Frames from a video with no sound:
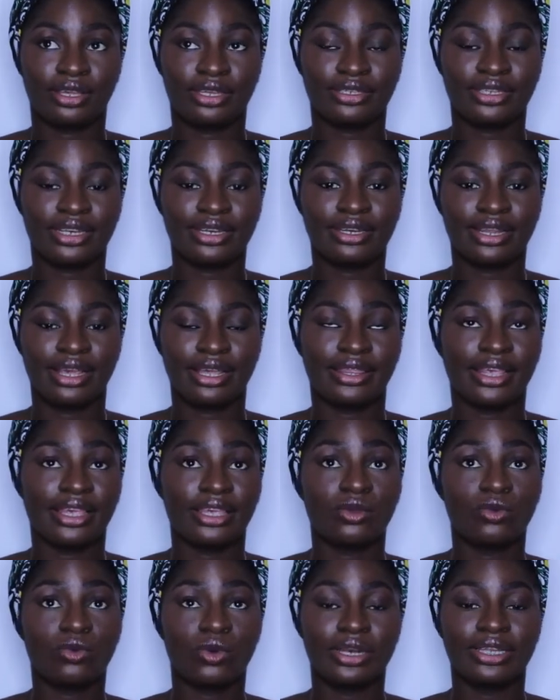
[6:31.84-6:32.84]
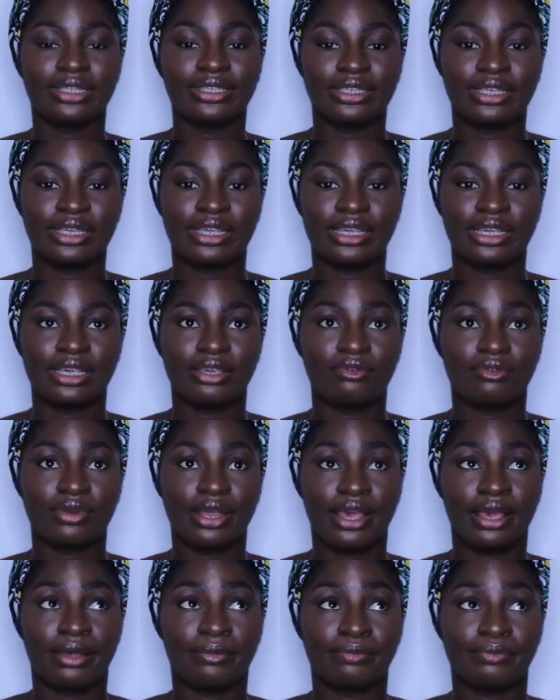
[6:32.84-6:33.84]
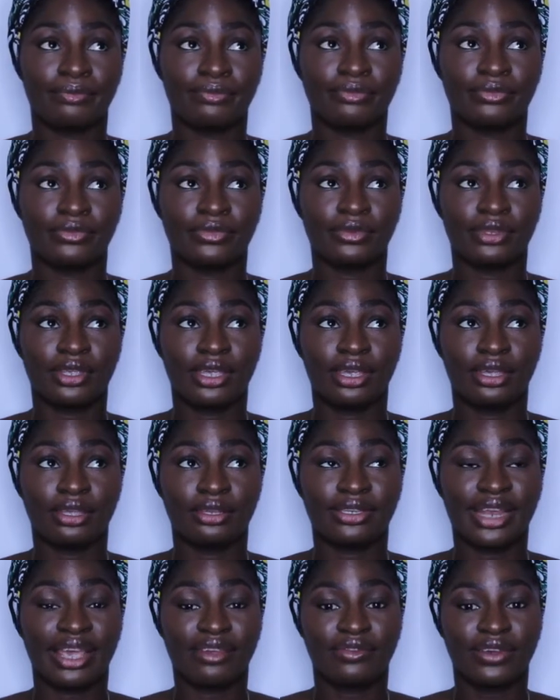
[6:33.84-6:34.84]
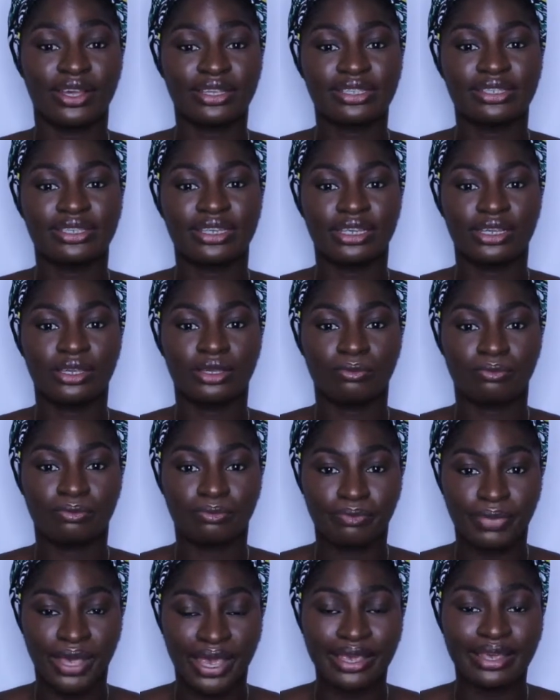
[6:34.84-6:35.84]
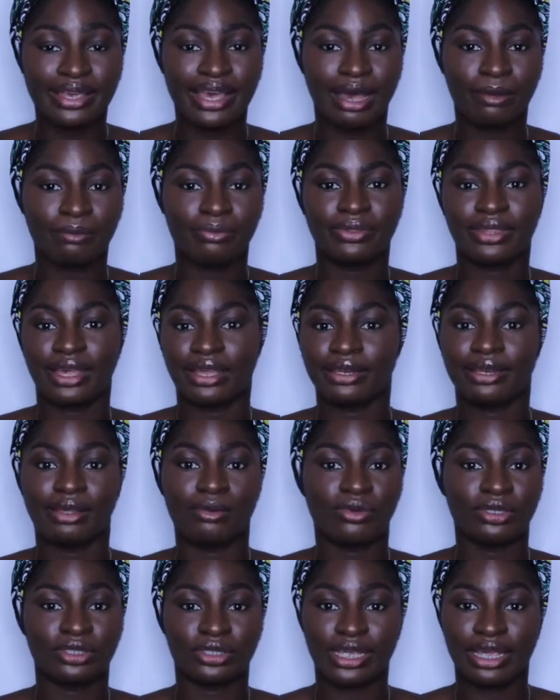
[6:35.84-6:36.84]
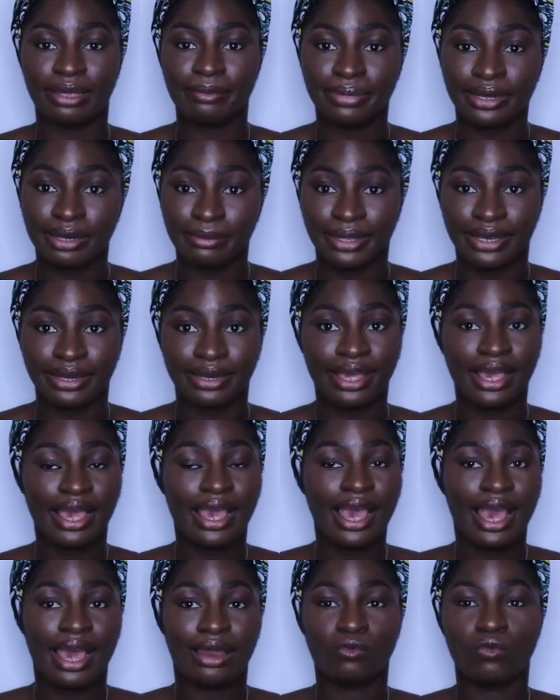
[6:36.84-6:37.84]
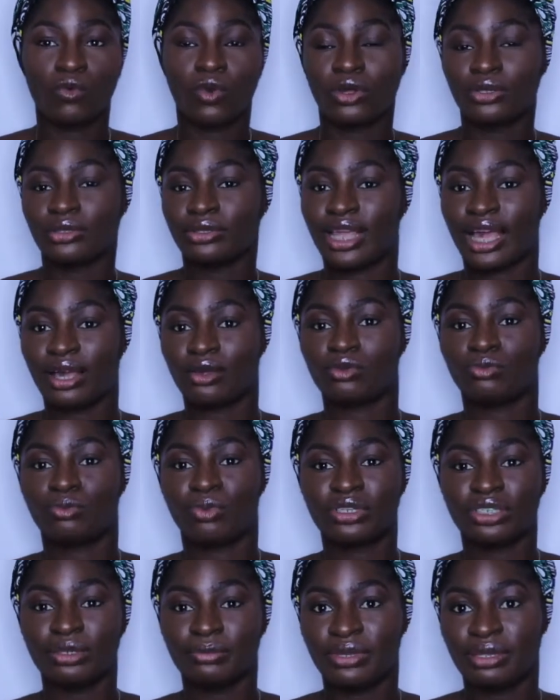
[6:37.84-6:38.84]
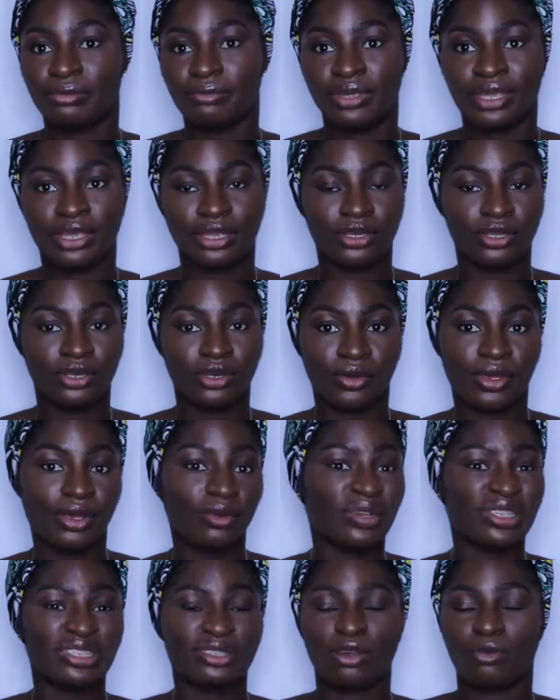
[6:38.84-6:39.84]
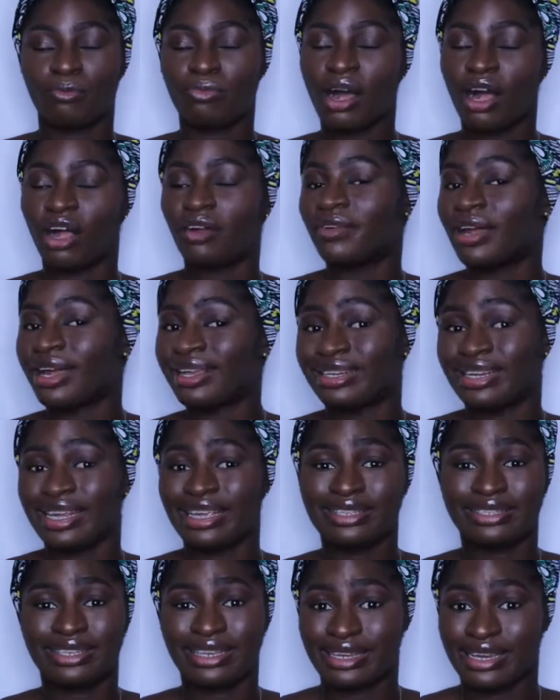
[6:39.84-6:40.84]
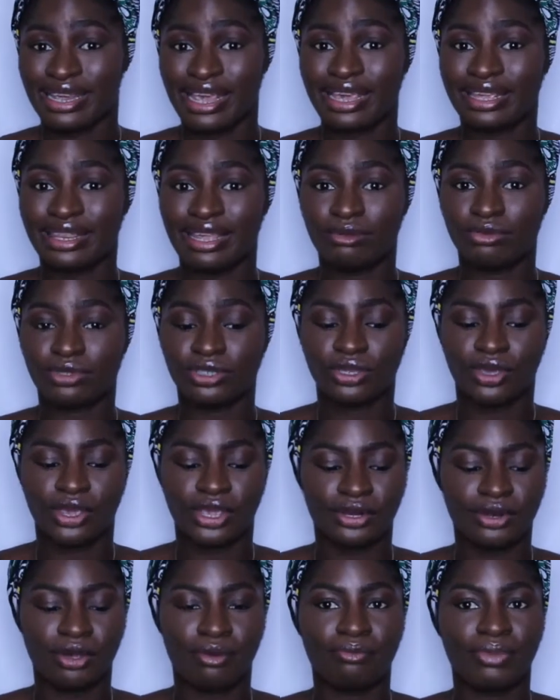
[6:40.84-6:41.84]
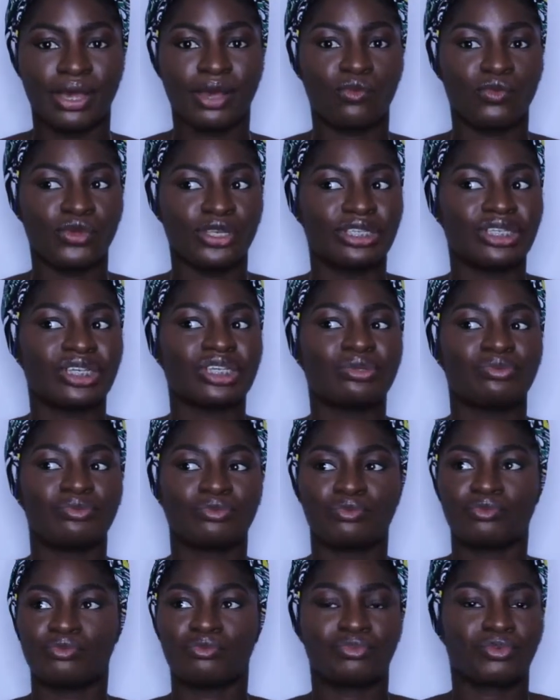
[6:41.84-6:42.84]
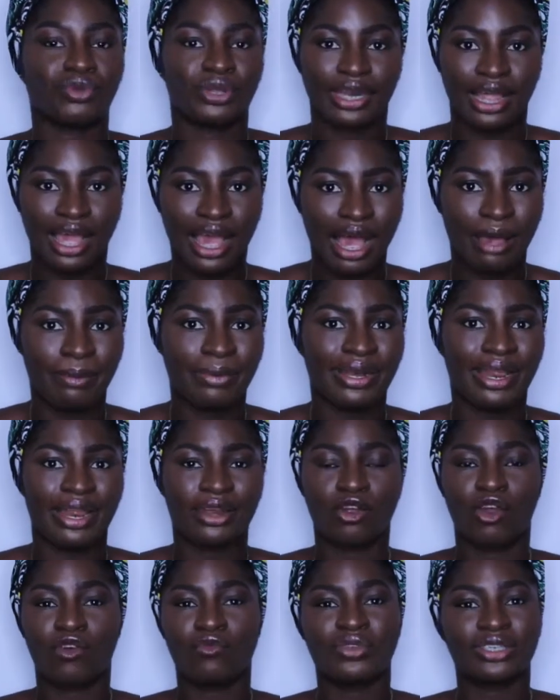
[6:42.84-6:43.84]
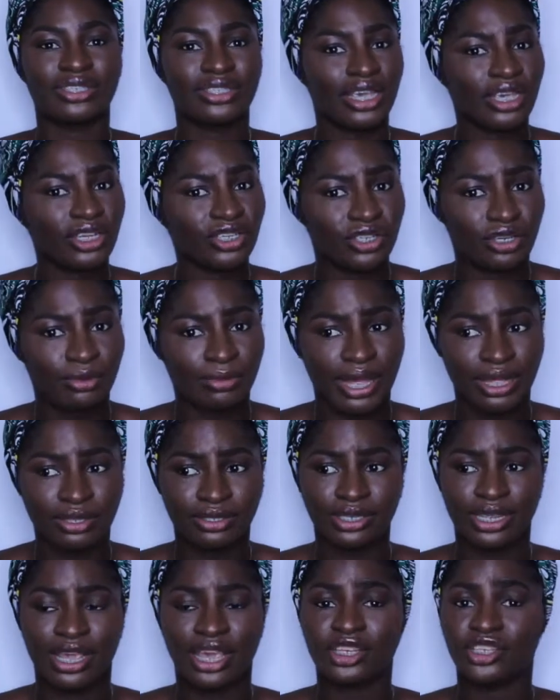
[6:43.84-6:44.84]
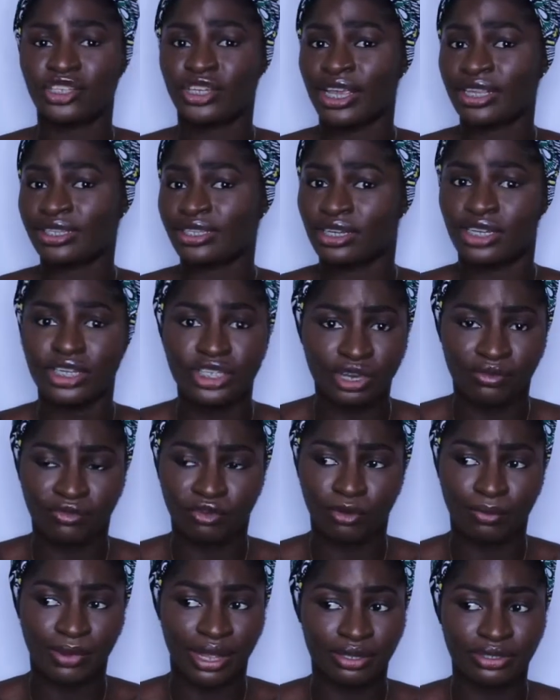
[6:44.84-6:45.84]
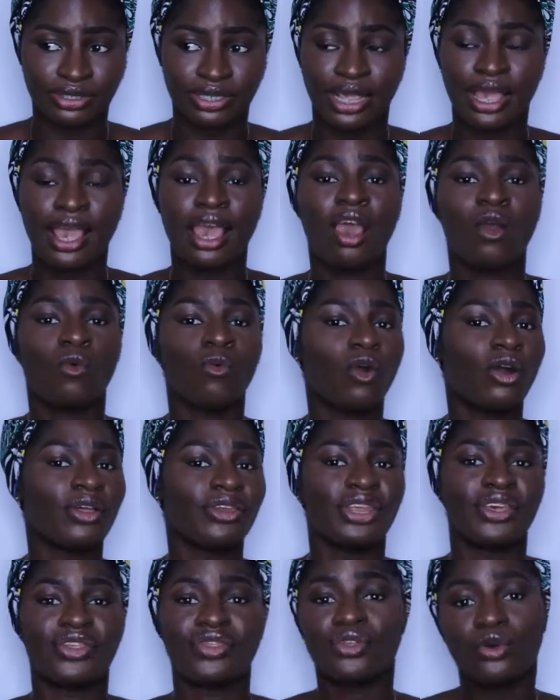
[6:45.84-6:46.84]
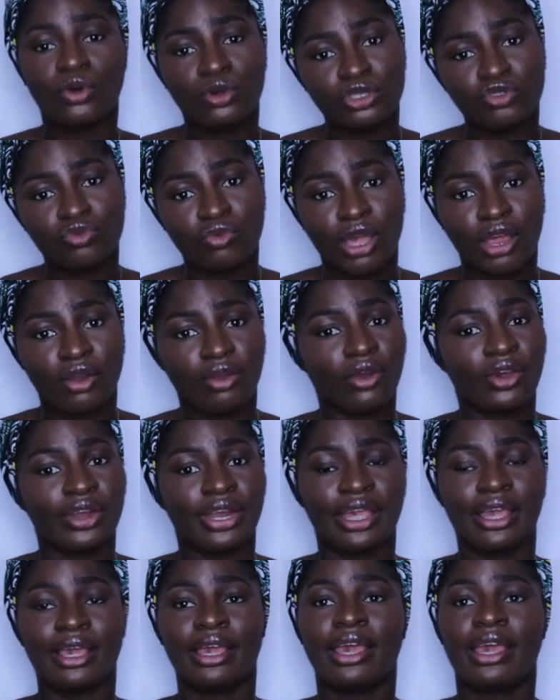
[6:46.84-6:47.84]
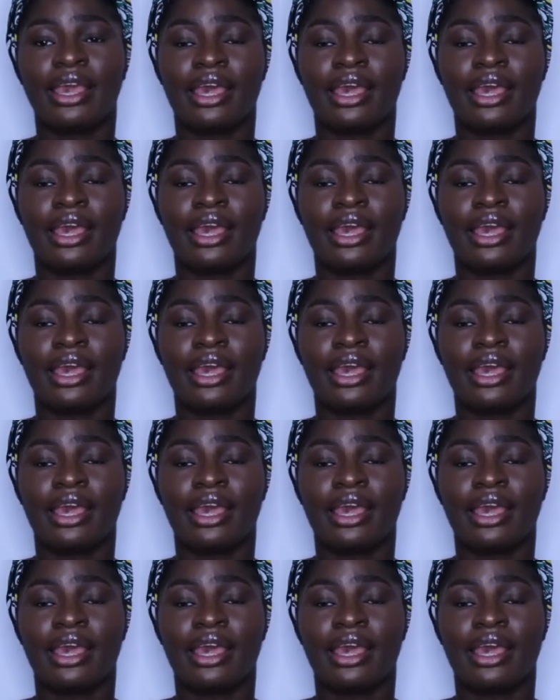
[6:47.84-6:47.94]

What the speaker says: equality, diversity pay gap that they want to implement and what that could possibly mean. You know, it was not part of our day-to-day that was going on, but we just brought it up and had a conversation about it, educated each other about it, what their thoughts were on it.